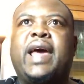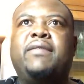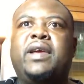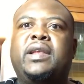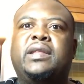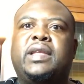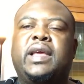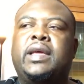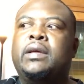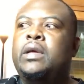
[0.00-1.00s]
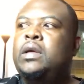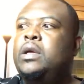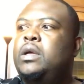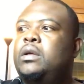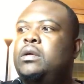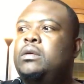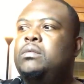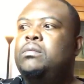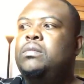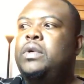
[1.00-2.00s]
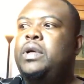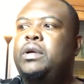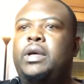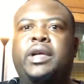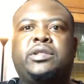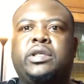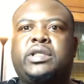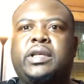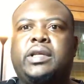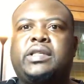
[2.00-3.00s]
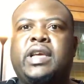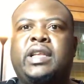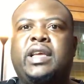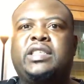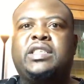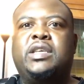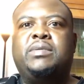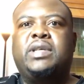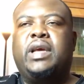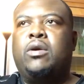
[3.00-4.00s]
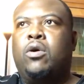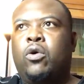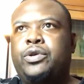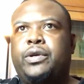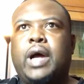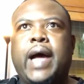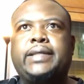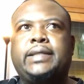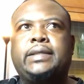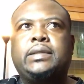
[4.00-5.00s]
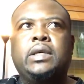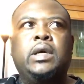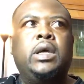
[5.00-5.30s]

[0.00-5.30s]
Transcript: have anything interesting to say, and they just keep saying "hold your nuts,"